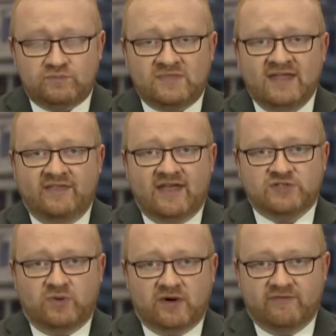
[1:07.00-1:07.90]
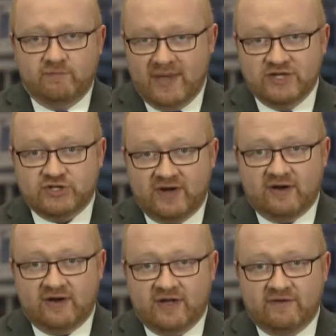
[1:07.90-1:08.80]
and that's where a major
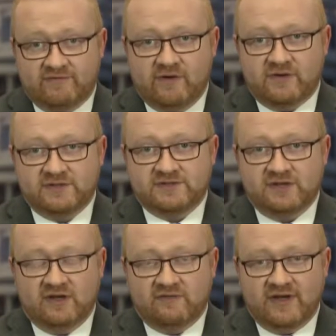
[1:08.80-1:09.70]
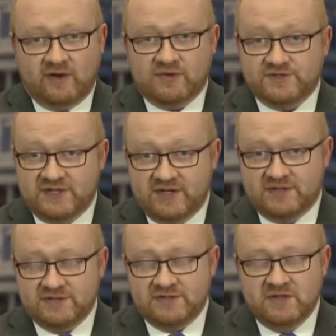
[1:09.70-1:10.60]
area of focus of ours
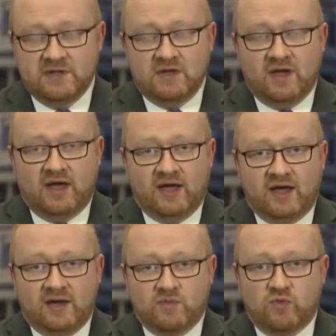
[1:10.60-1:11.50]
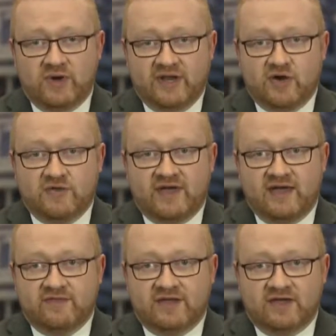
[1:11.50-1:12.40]
is. We know
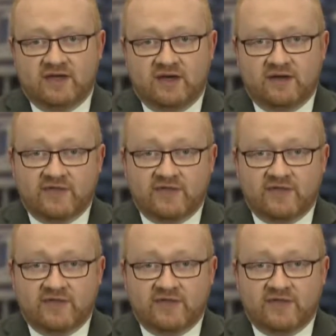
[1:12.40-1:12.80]
that the